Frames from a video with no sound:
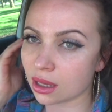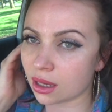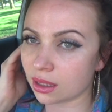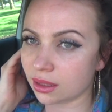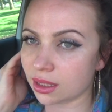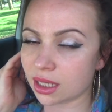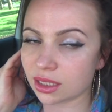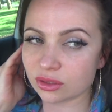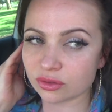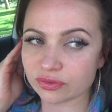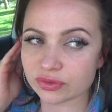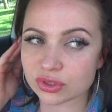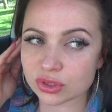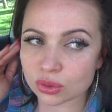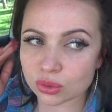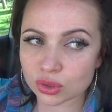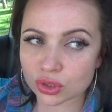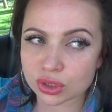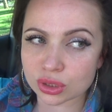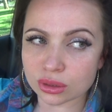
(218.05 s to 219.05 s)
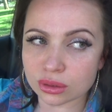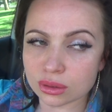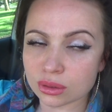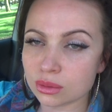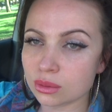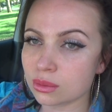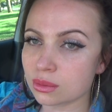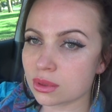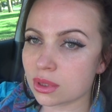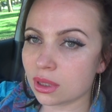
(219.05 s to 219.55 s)
a lot of
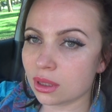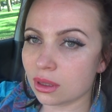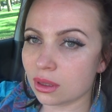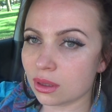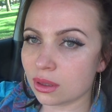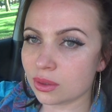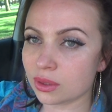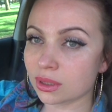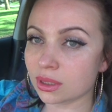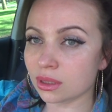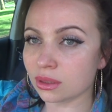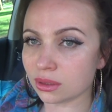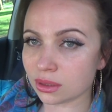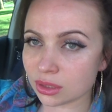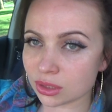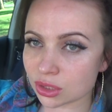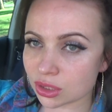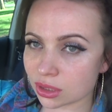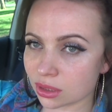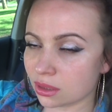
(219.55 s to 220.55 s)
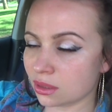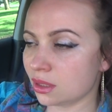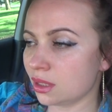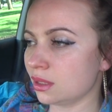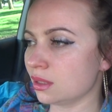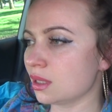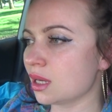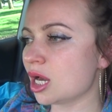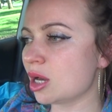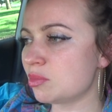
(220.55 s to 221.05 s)
social uh, recognition
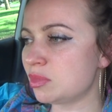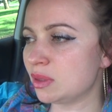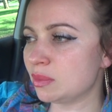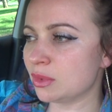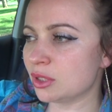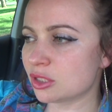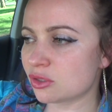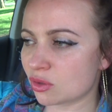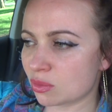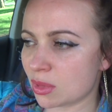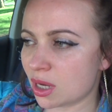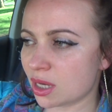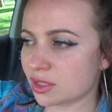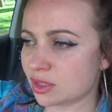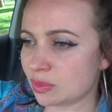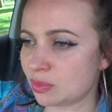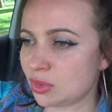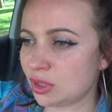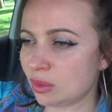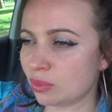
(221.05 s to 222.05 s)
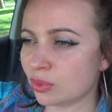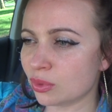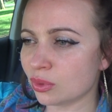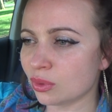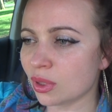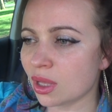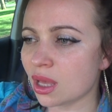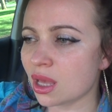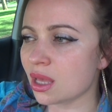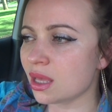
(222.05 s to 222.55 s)
and compliments from other
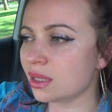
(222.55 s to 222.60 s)
people